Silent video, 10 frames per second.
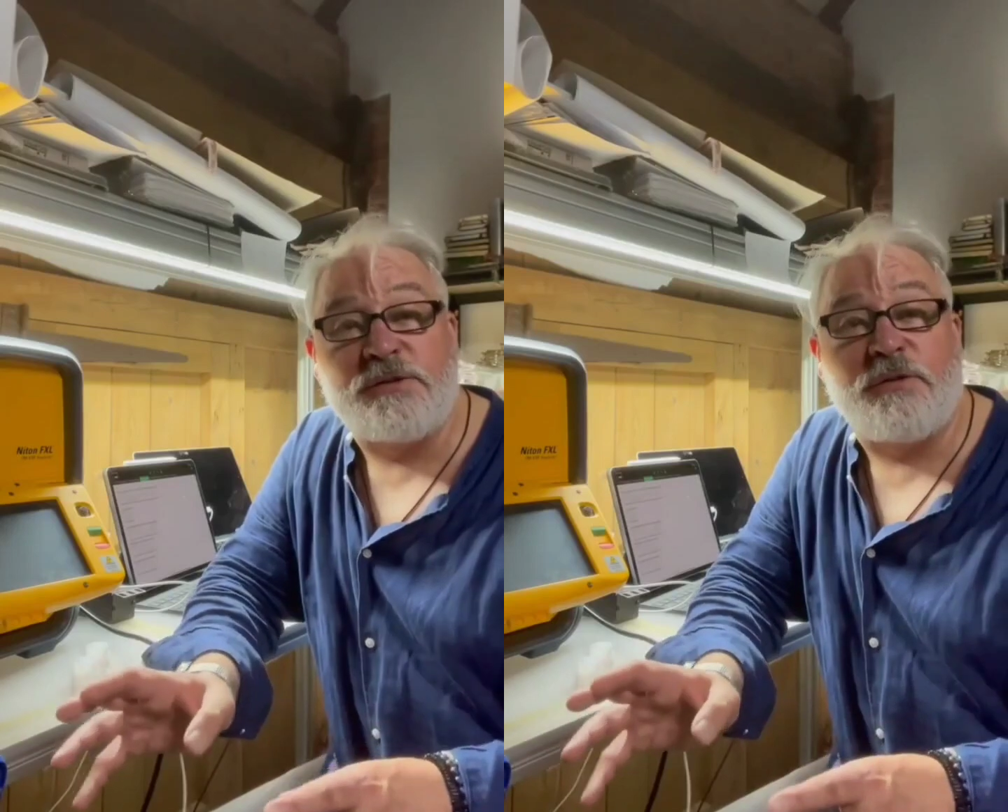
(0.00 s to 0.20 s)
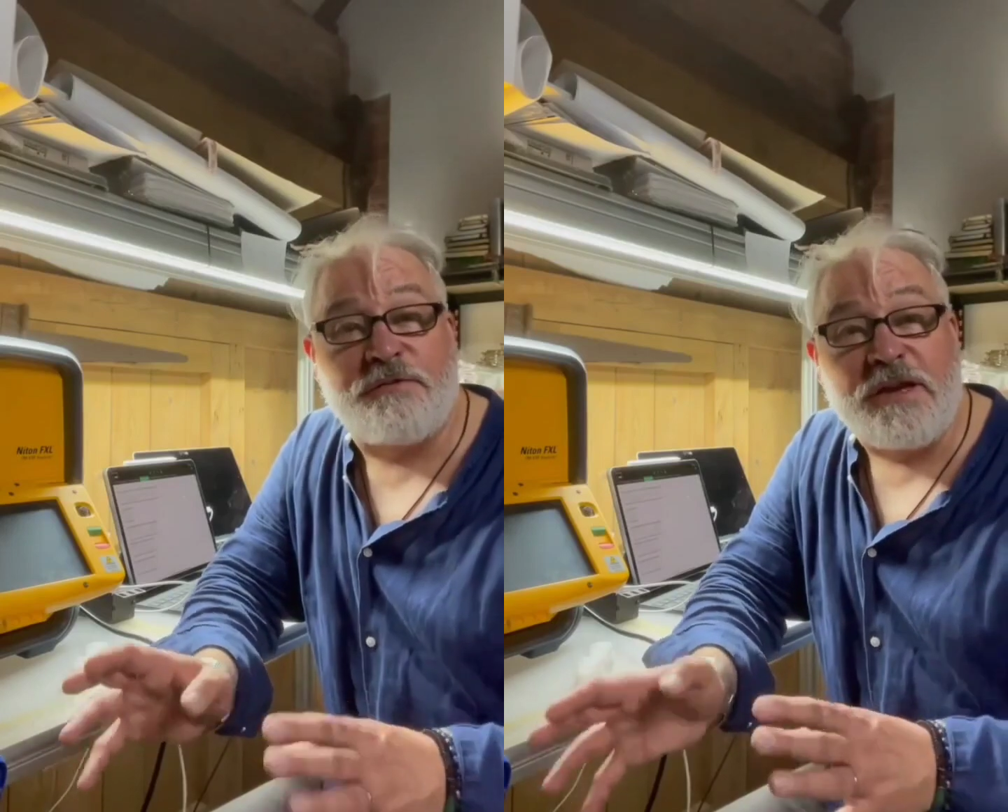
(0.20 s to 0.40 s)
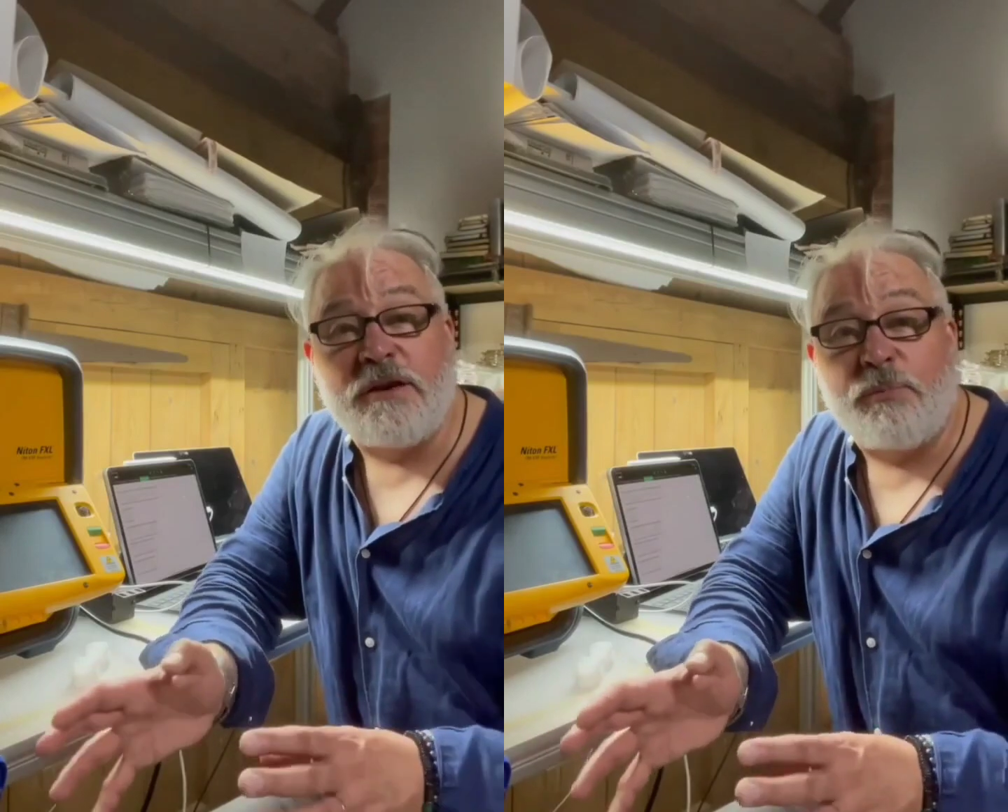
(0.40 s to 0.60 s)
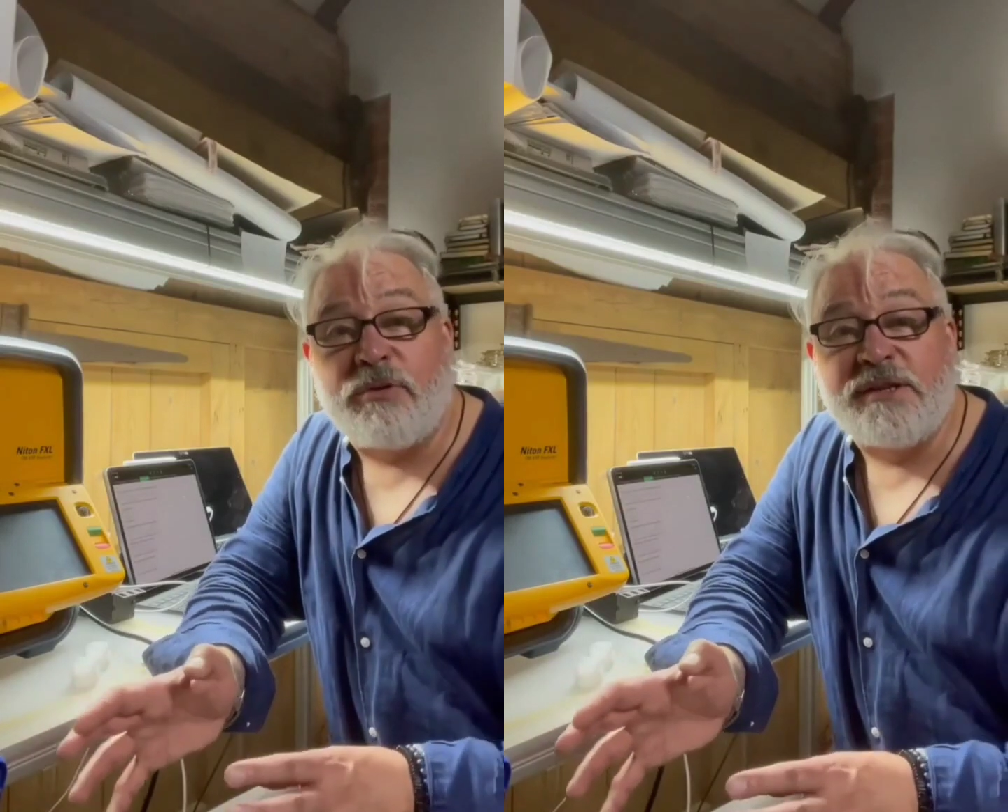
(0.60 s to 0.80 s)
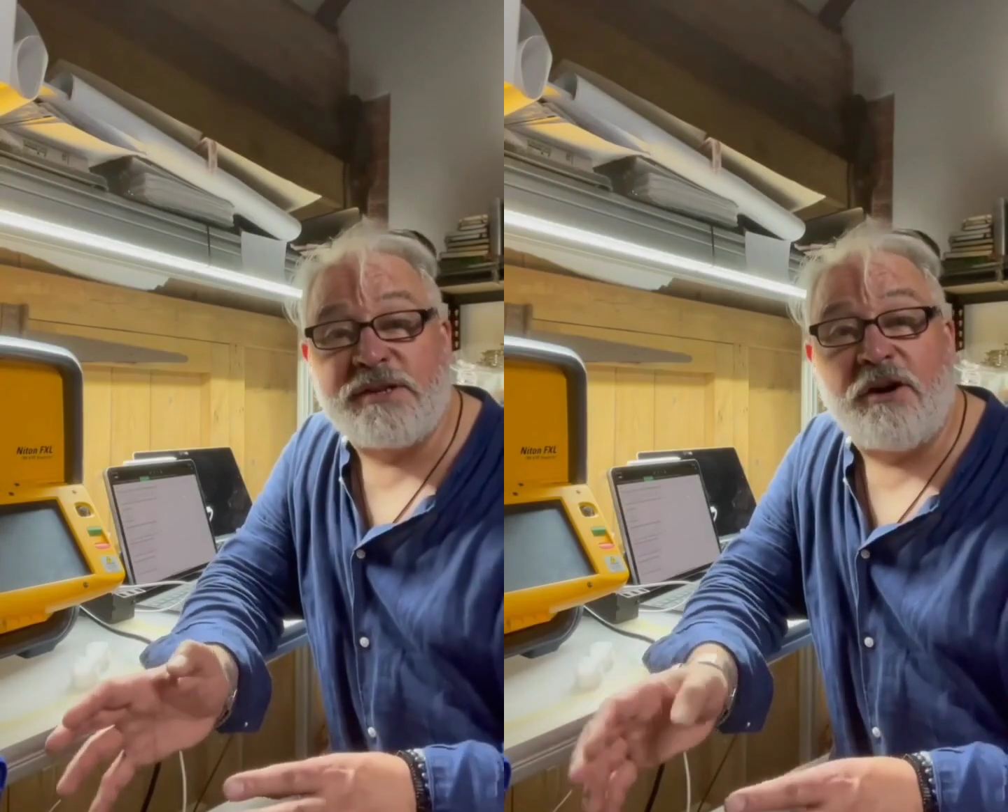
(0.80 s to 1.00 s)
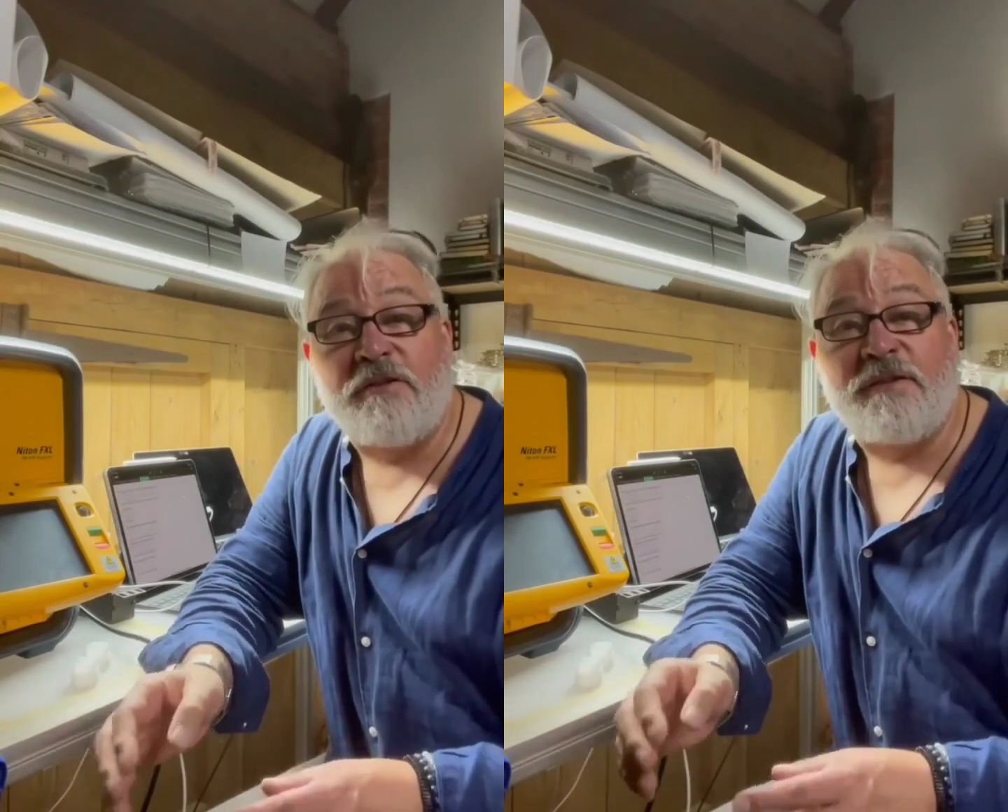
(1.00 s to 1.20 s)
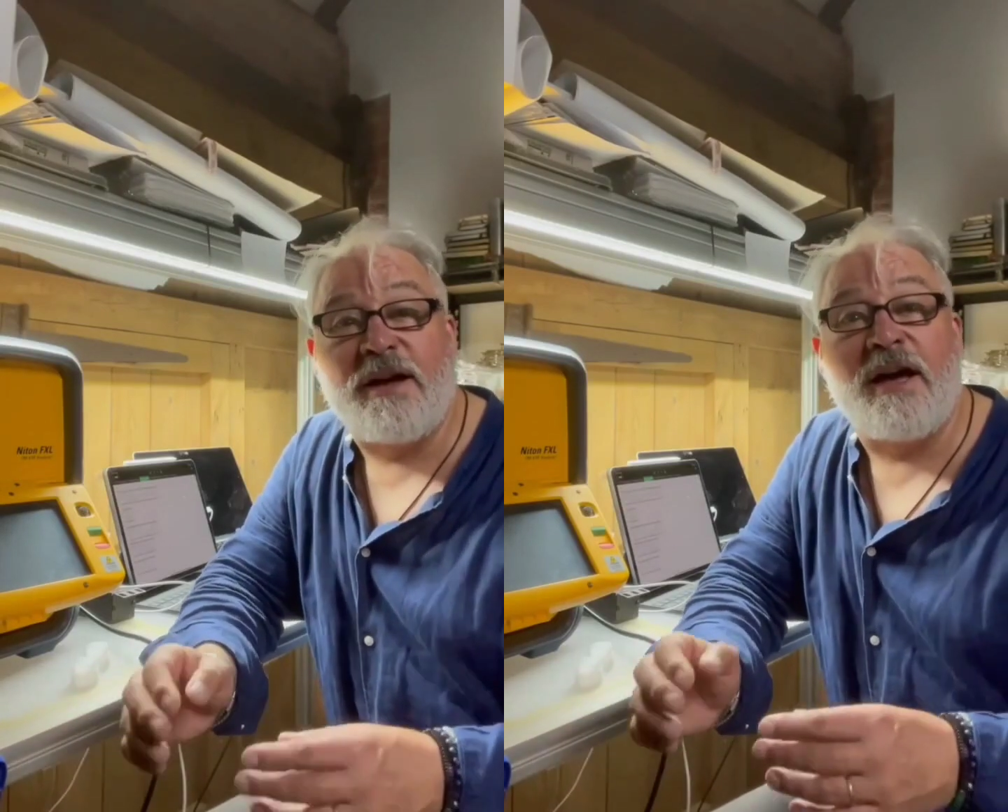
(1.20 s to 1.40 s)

to a fingerprint of